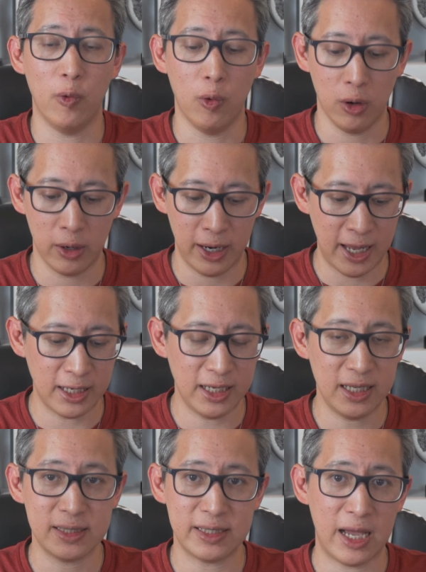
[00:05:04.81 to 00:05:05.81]
for
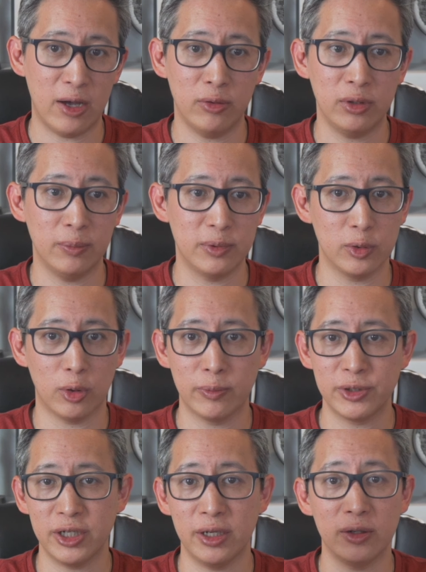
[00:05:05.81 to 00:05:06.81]
any sound
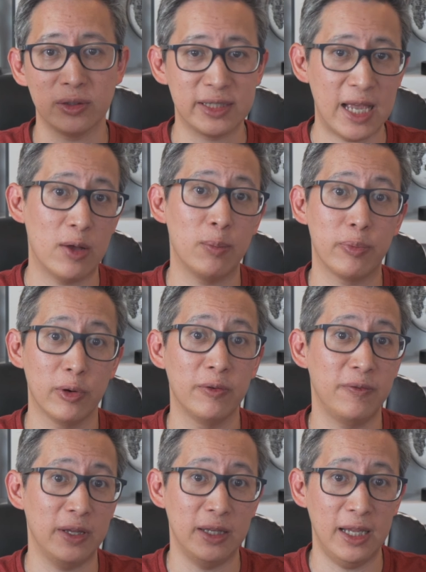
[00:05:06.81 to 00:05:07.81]
absorption or
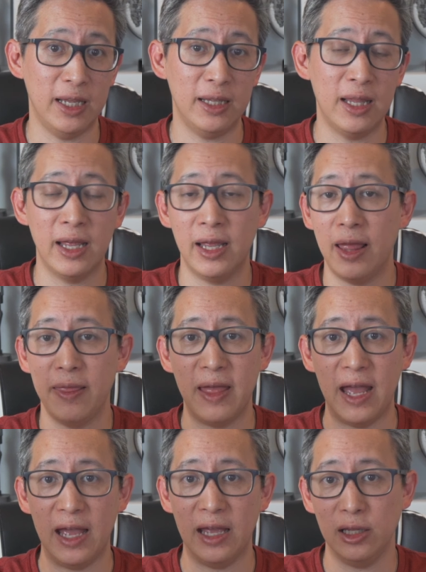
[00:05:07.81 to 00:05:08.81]
soundproofing need
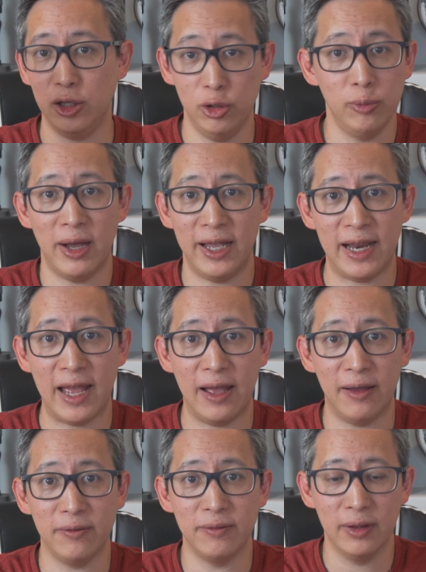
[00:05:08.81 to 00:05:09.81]
that you might
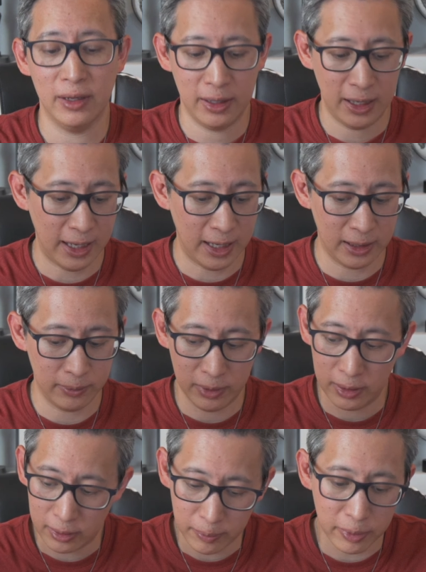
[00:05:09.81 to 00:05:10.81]
have. And
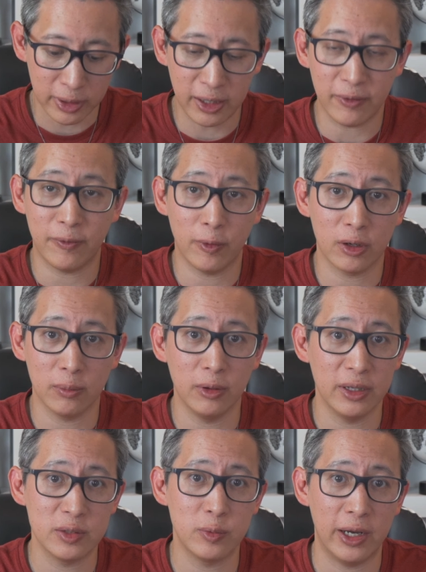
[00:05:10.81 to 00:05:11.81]
they're pretty
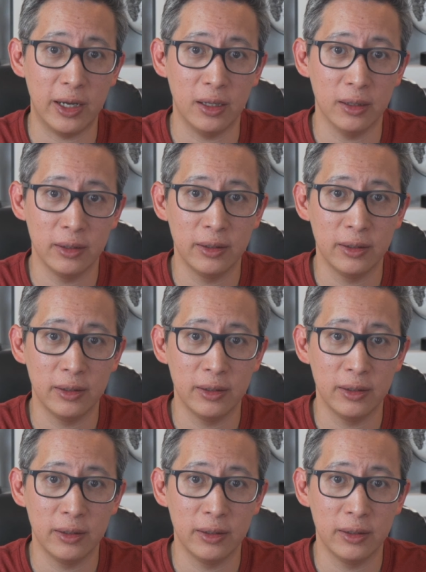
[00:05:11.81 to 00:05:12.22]
affordable as well.